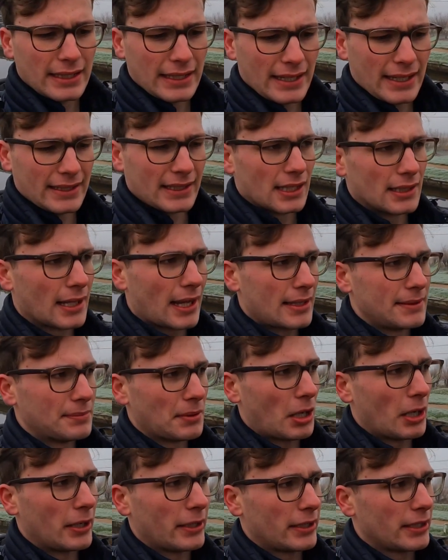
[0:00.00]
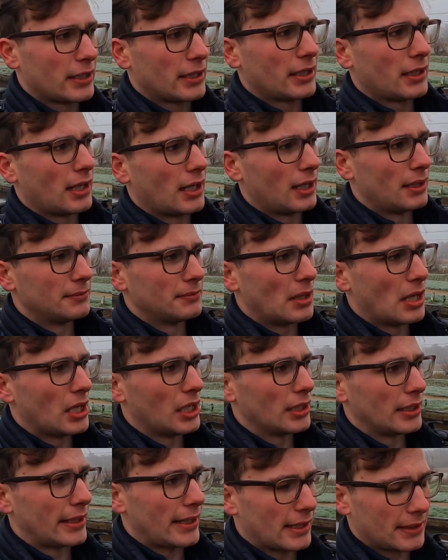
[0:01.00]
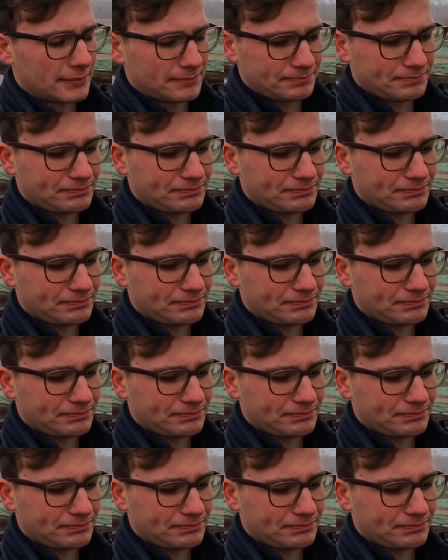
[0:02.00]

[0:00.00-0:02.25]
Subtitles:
lay-by earlier,